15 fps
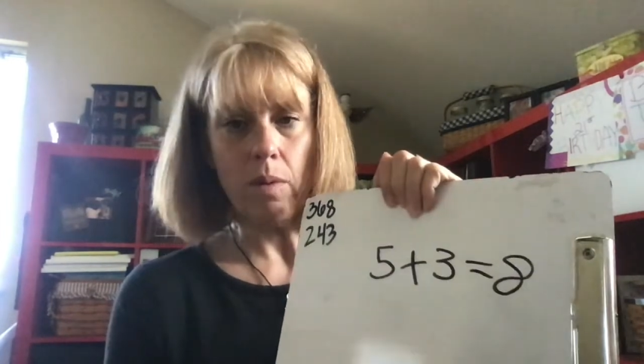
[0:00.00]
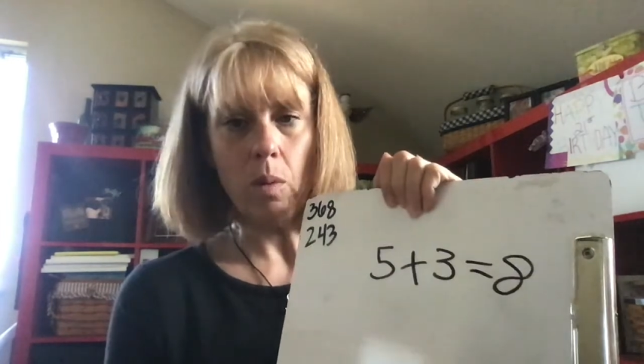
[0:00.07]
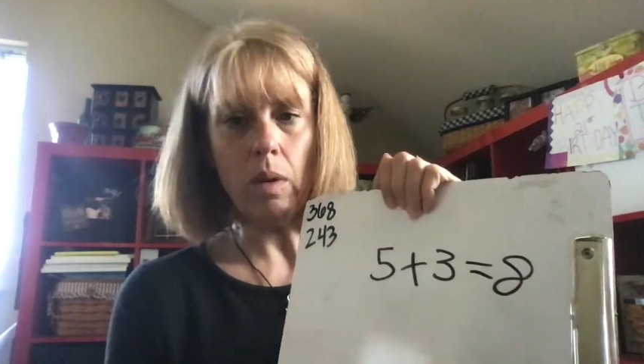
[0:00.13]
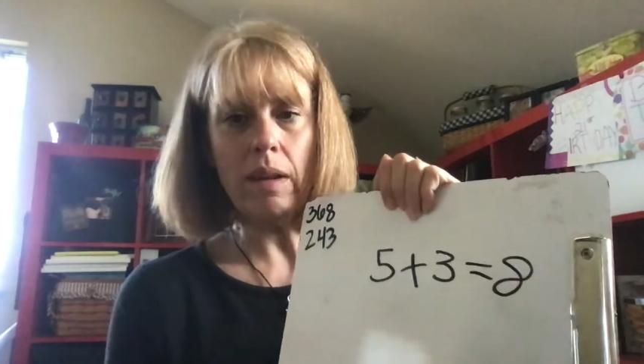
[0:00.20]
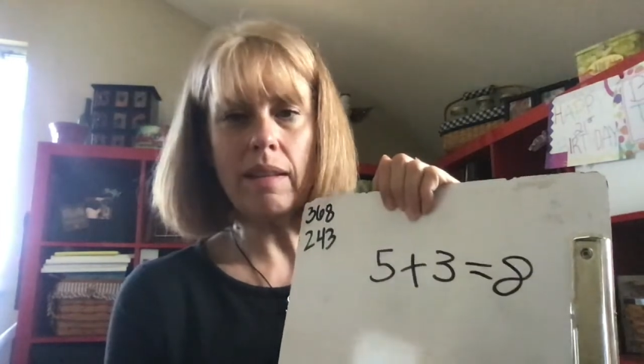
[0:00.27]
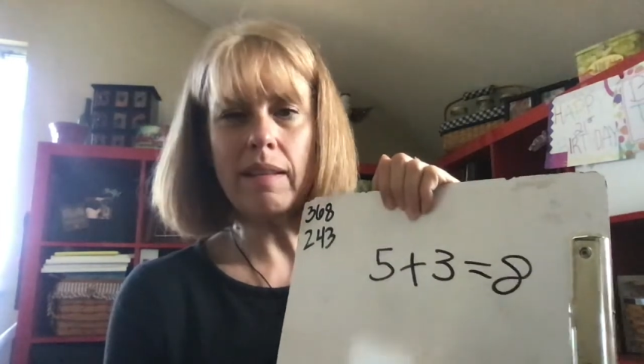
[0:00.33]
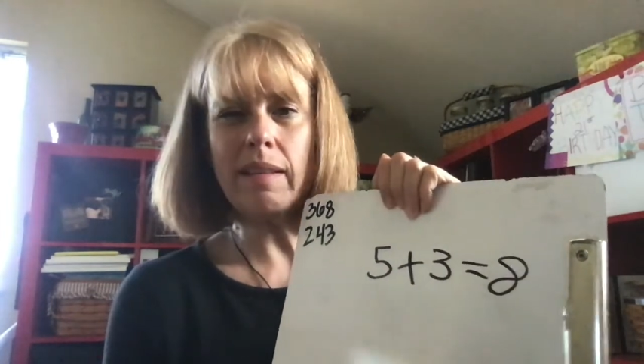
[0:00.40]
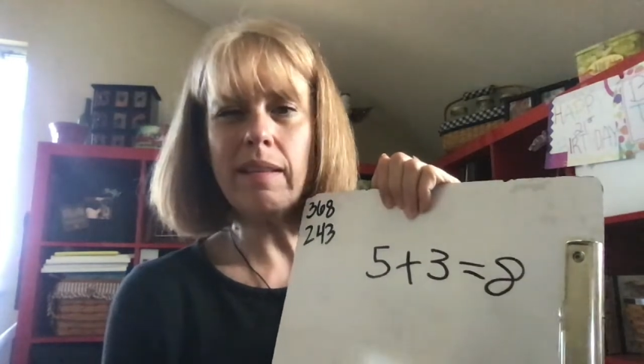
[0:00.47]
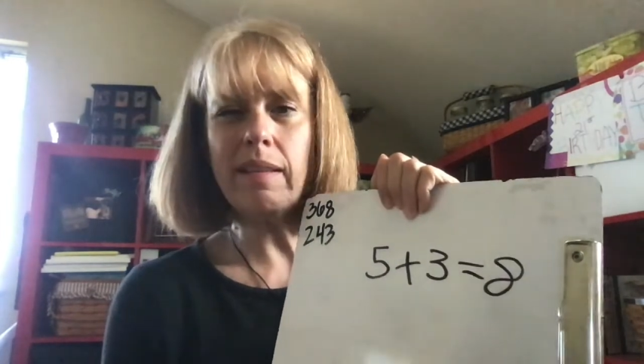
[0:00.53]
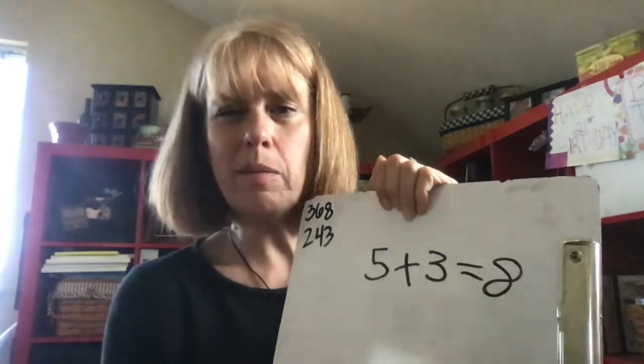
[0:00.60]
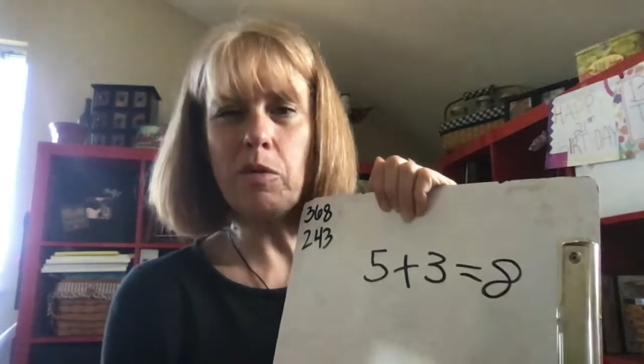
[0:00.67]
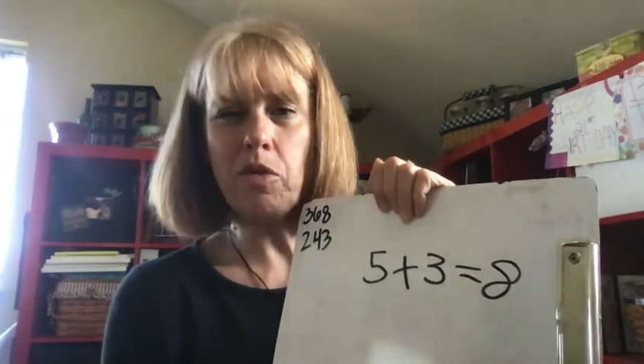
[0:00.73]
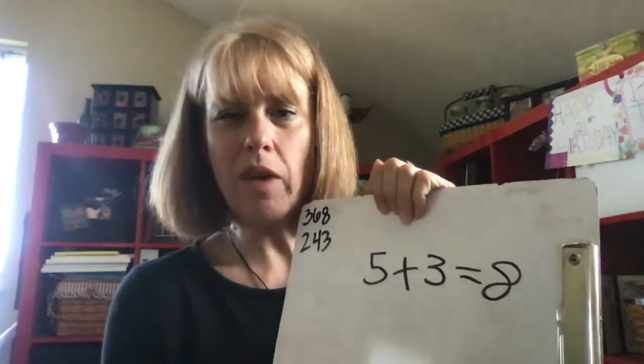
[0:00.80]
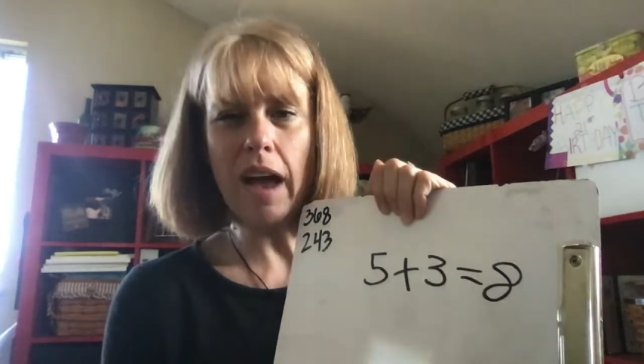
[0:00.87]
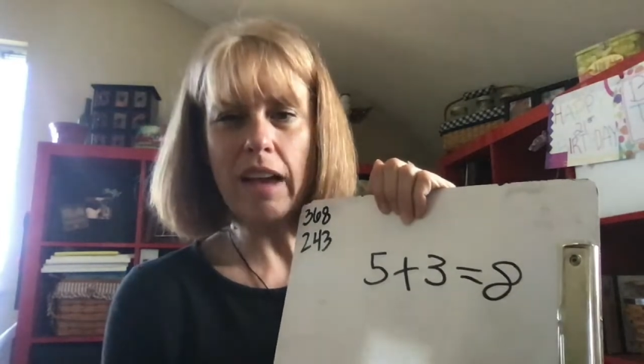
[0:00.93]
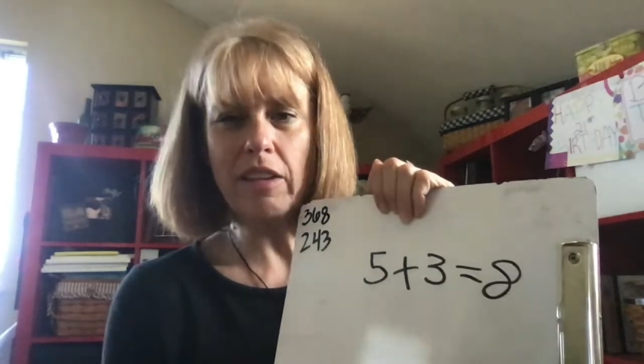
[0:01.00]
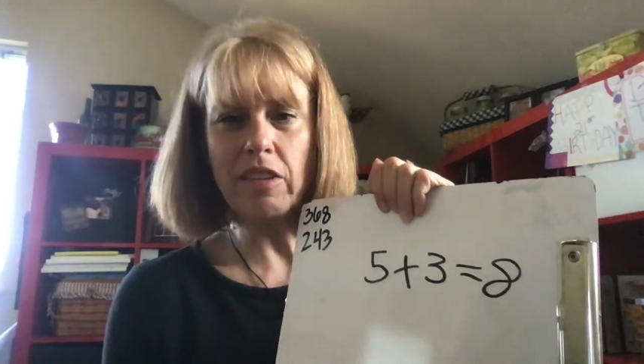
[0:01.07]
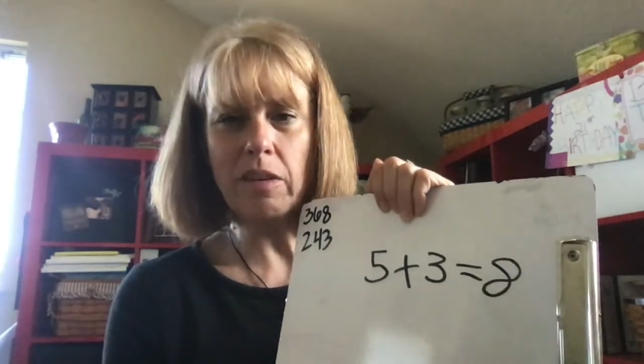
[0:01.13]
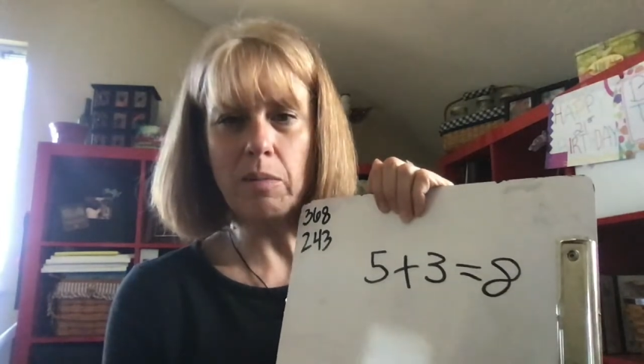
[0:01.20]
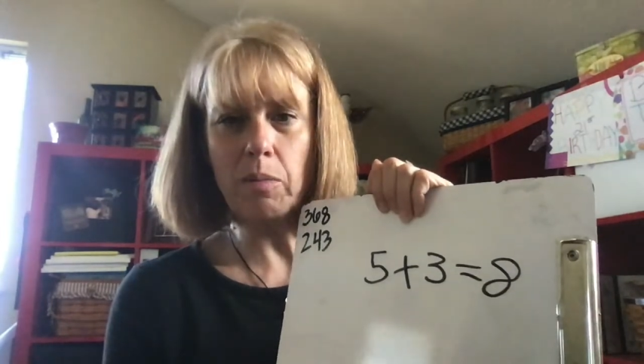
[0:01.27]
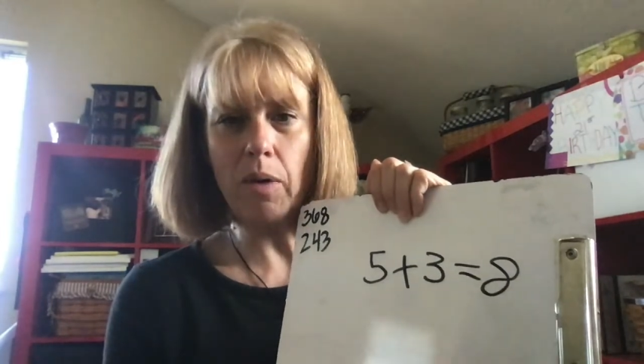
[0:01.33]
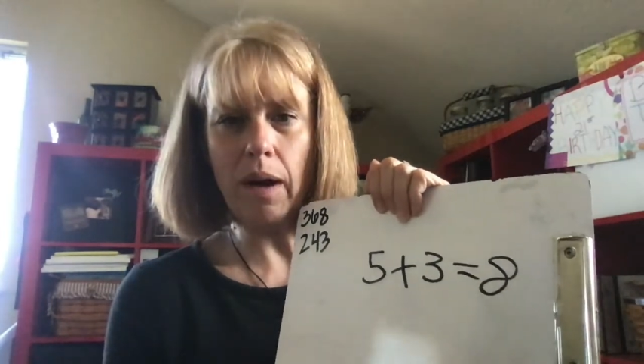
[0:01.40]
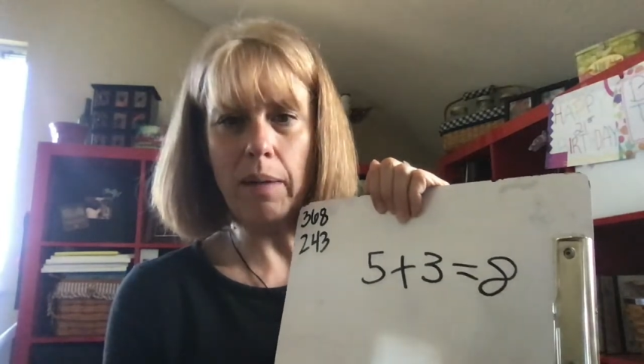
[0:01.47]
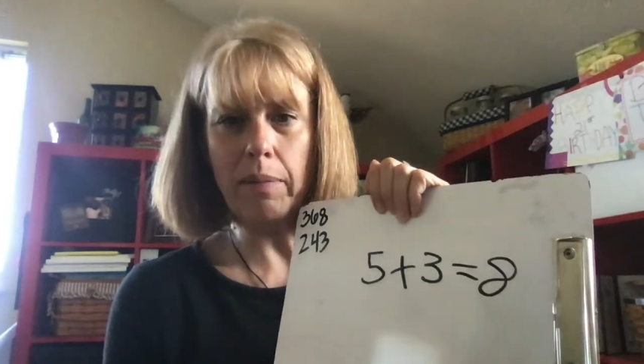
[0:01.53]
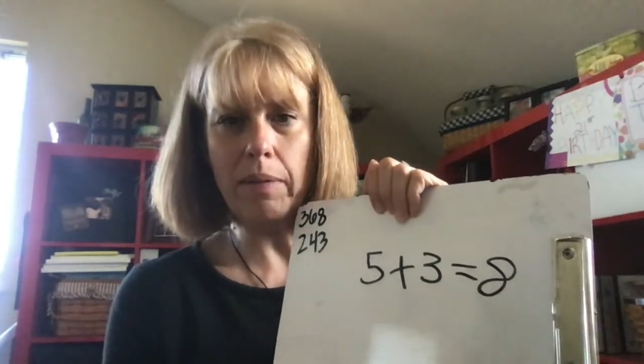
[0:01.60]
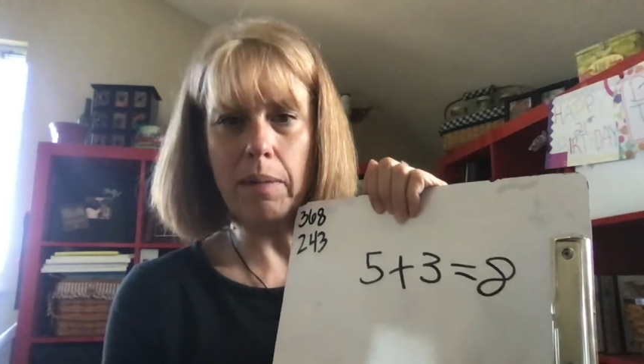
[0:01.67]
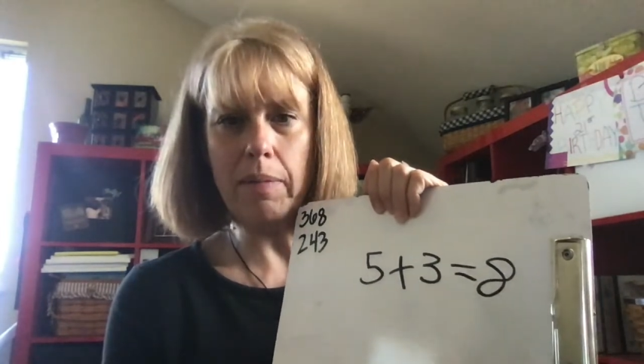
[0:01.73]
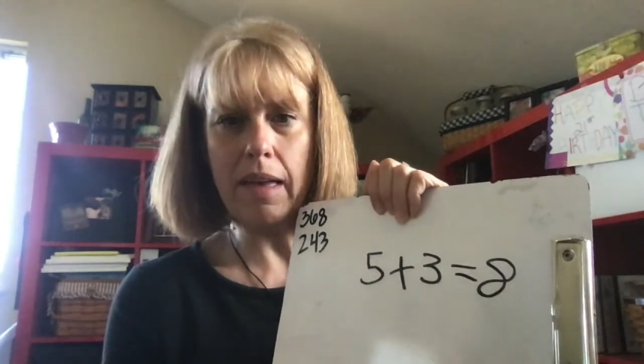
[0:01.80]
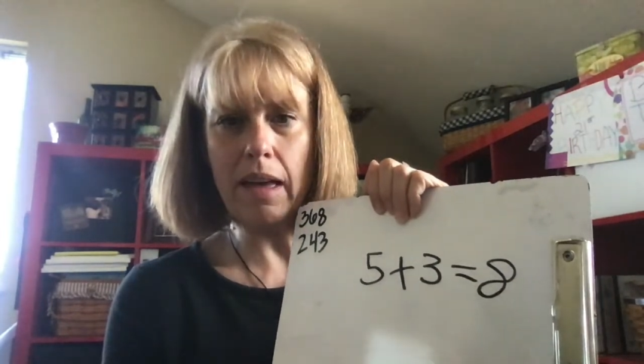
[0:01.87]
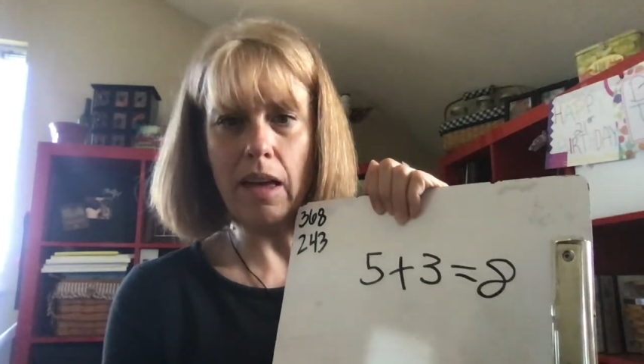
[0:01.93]
what is the subtraction
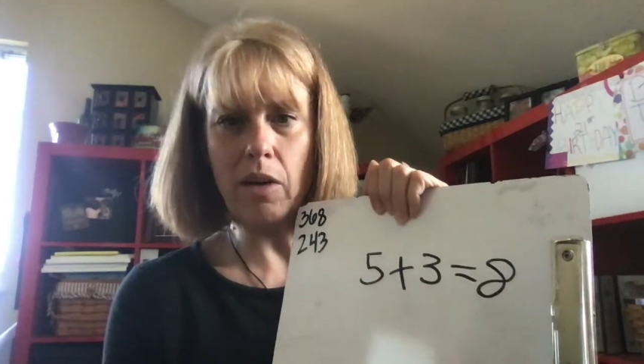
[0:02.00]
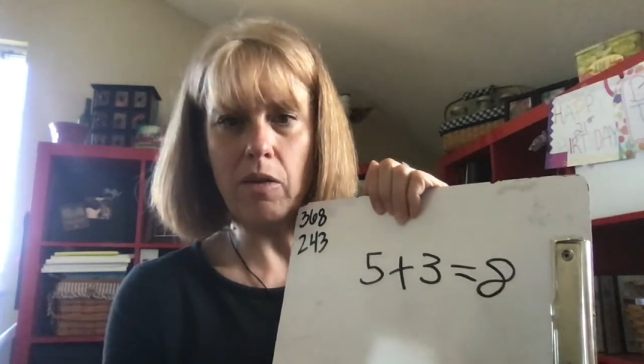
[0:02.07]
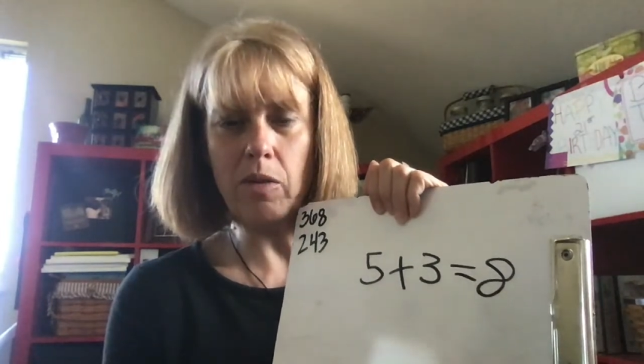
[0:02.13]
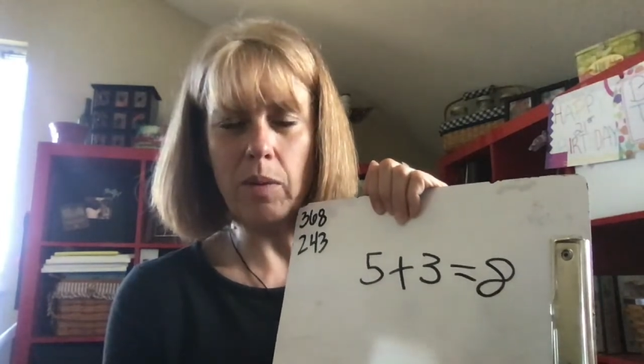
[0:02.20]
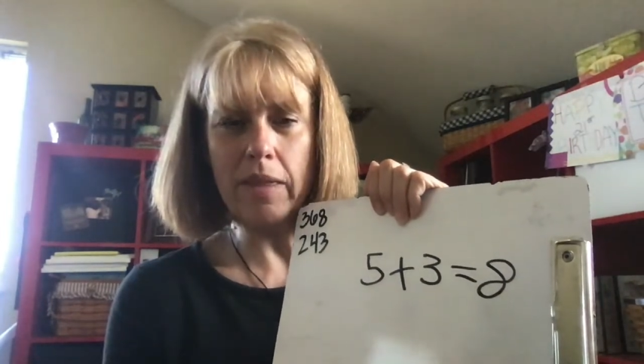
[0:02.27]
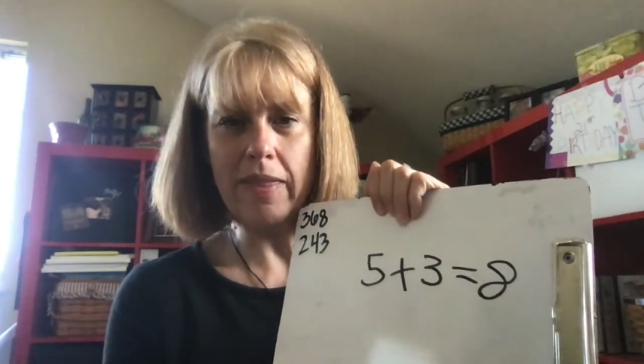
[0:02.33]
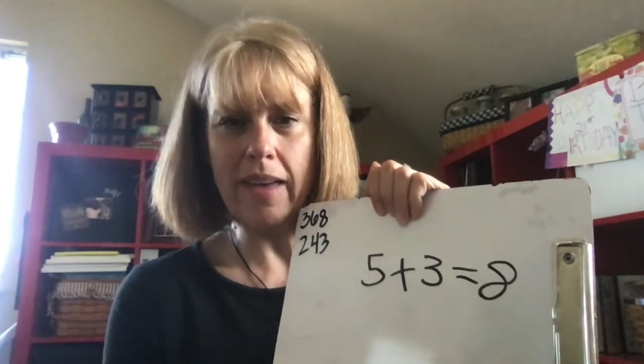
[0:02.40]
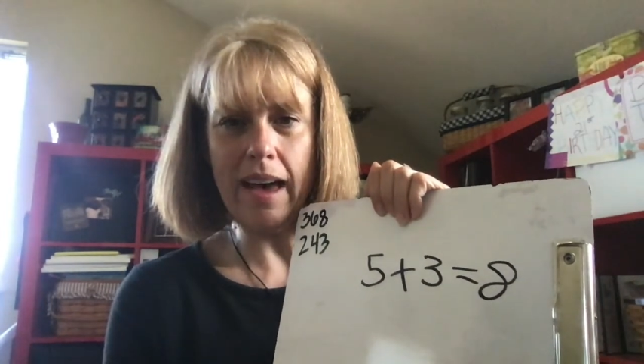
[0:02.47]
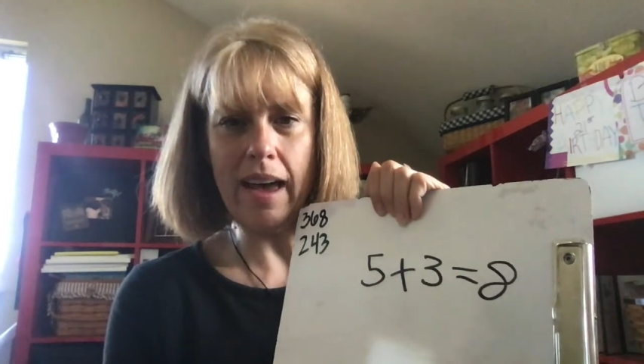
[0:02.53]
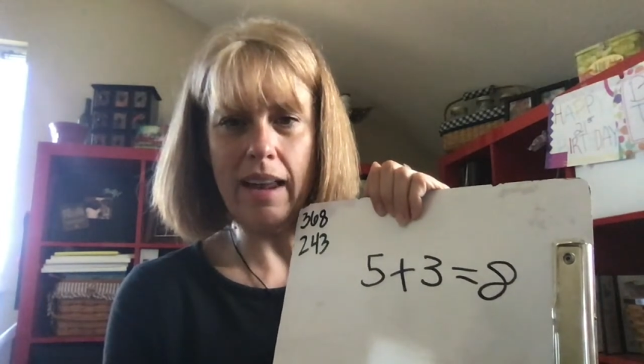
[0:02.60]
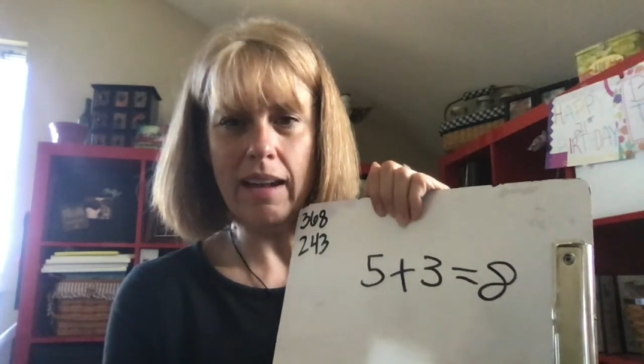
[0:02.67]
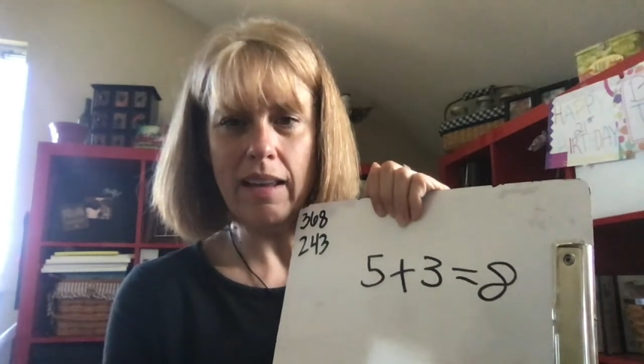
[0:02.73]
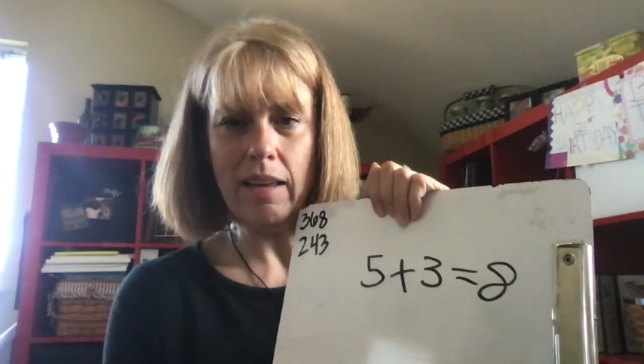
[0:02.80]
problem that goes with that?